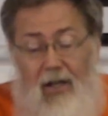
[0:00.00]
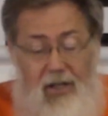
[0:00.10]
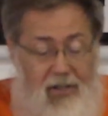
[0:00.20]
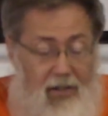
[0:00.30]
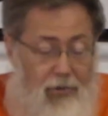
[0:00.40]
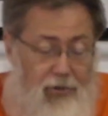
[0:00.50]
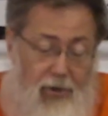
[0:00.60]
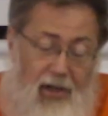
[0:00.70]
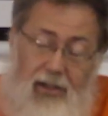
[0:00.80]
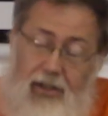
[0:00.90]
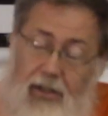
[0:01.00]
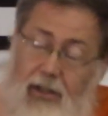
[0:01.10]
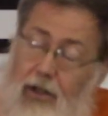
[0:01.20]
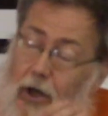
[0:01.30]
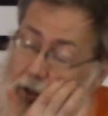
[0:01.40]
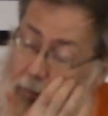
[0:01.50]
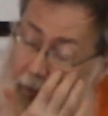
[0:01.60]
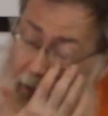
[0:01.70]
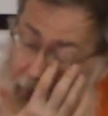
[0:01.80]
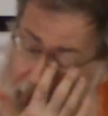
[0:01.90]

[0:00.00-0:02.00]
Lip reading: as illustrated in the Gospel